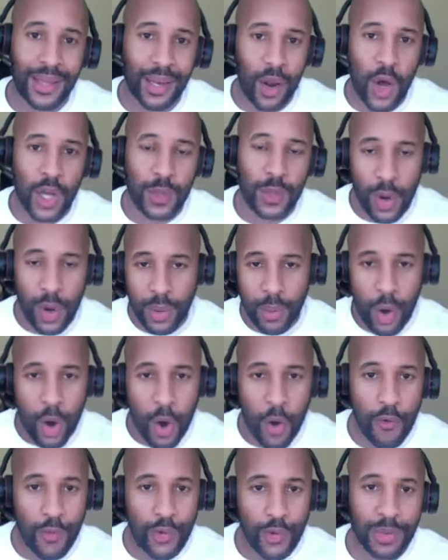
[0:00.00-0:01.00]
The last point, I'll
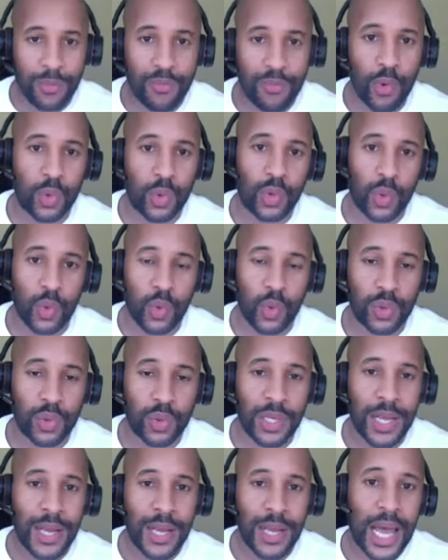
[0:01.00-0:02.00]
go through some real
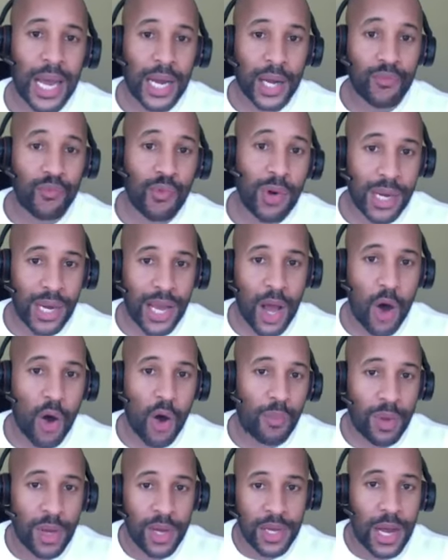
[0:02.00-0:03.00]
tools that can really
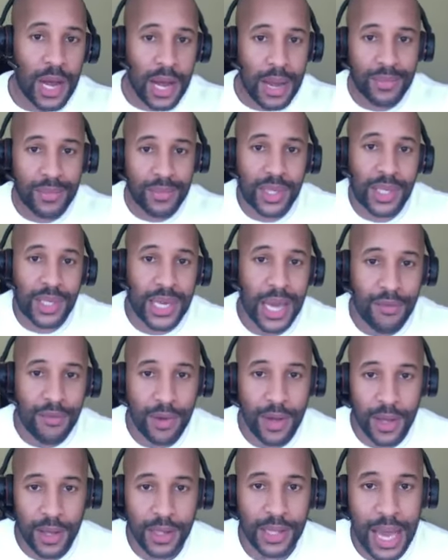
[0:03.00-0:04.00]
help to
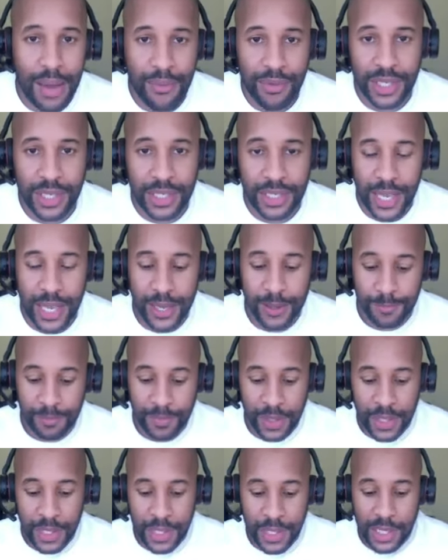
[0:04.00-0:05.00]
gather the state.
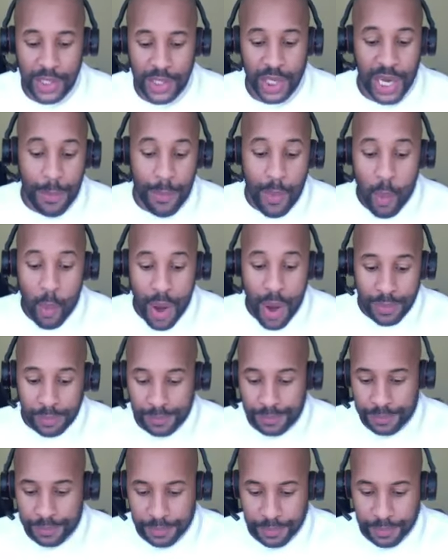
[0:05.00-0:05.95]
So number one